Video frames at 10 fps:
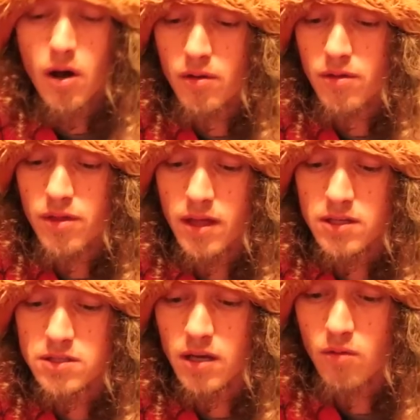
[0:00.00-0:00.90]
other
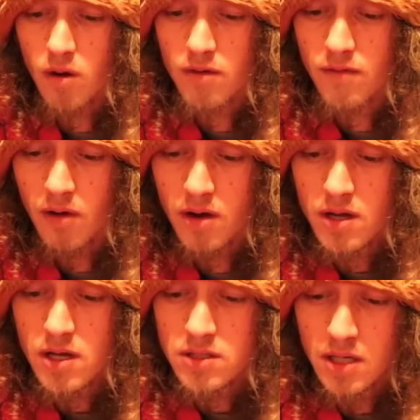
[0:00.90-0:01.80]
things that Gardevoir
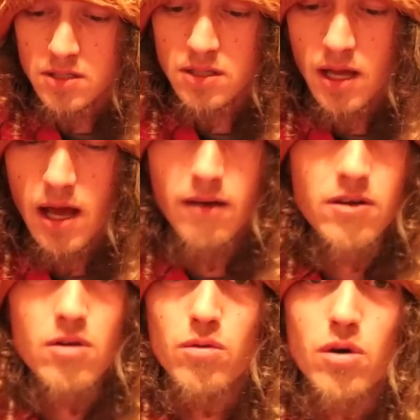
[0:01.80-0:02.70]
doesn't have.
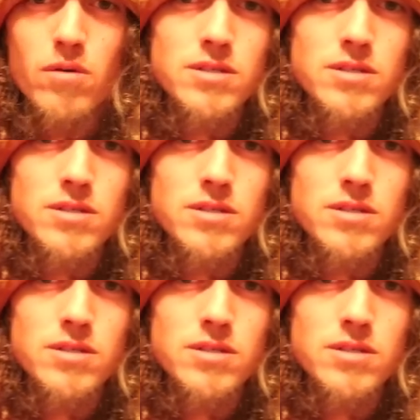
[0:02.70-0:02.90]
We'll go